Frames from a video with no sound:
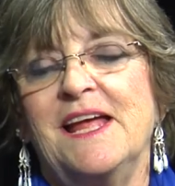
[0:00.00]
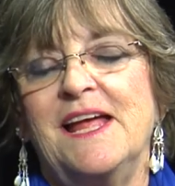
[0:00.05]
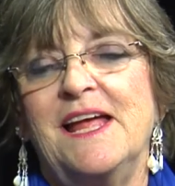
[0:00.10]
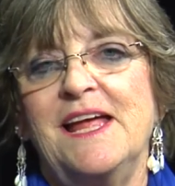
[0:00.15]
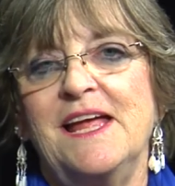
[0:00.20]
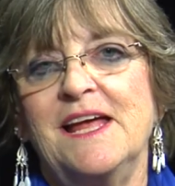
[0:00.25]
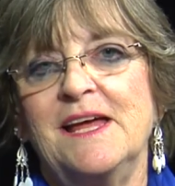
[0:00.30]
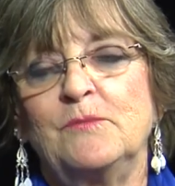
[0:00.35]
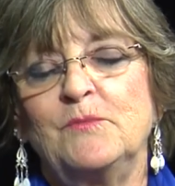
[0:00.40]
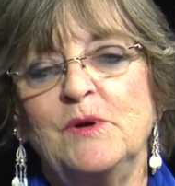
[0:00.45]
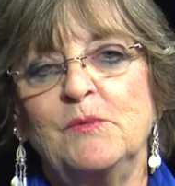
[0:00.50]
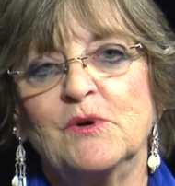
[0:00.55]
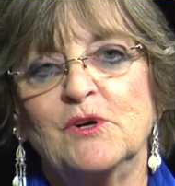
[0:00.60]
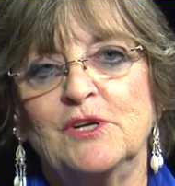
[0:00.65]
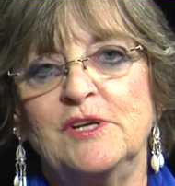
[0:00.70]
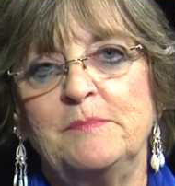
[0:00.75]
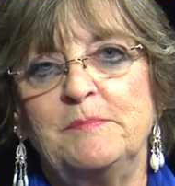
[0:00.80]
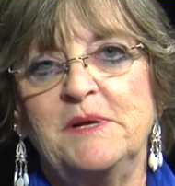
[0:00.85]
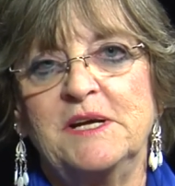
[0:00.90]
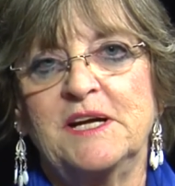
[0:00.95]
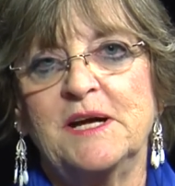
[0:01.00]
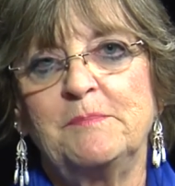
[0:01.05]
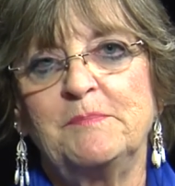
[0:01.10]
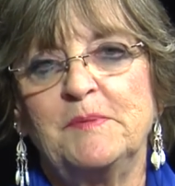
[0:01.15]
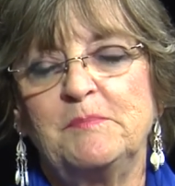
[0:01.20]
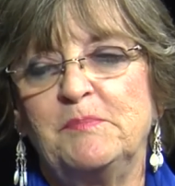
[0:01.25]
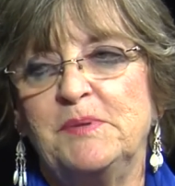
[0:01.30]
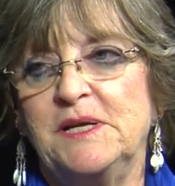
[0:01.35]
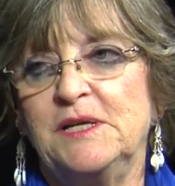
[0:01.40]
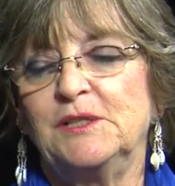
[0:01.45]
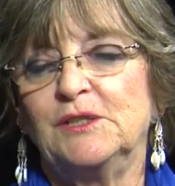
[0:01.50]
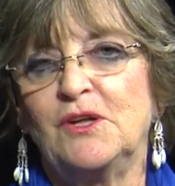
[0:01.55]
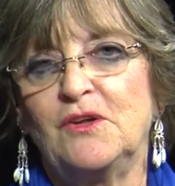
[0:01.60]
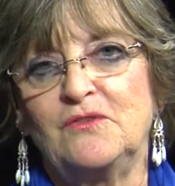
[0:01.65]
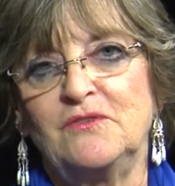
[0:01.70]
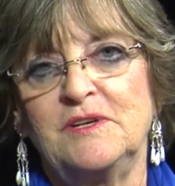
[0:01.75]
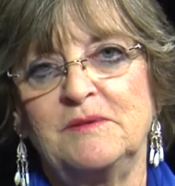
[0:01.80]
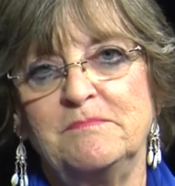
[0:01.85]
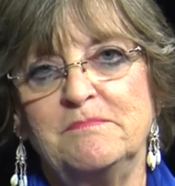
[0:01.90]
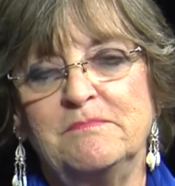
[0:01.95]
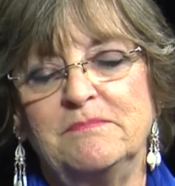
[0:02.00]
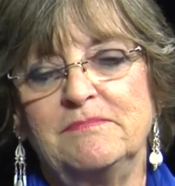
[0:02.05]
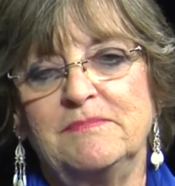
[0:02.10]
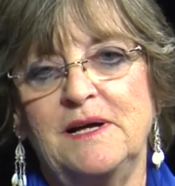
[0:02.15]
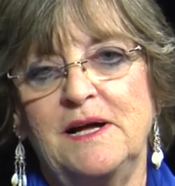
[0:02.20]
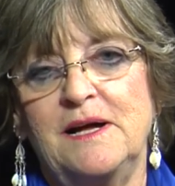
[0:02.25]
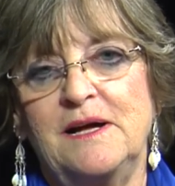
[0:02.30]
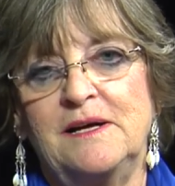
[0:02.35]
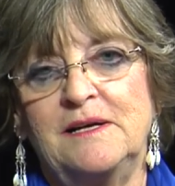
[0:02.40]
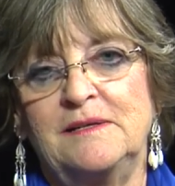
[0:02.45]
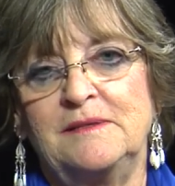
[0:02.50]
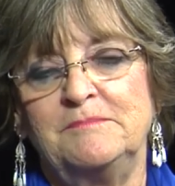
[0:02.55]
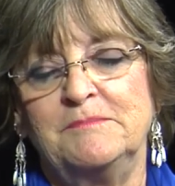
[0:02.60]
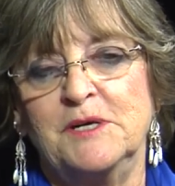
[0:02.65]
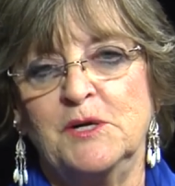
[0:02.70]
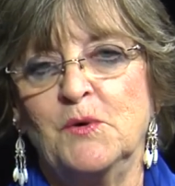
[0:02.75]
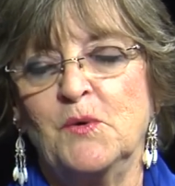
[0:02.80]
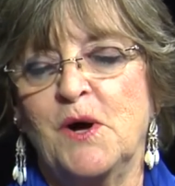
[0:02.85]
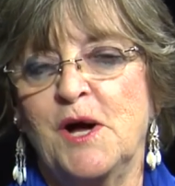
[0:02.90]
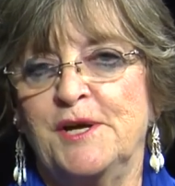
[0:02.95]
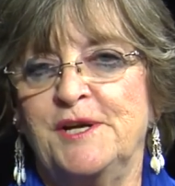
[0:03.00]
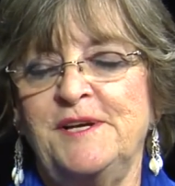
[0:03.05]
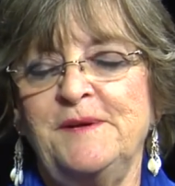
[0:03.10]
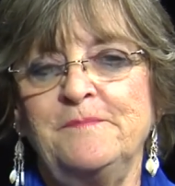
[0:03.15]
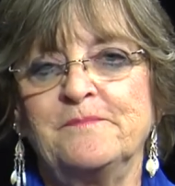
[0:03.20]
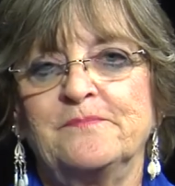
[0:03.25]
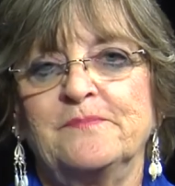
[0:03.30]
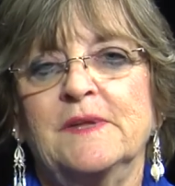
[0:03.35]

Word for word: and we were going to pick up a big load of uh, marijuana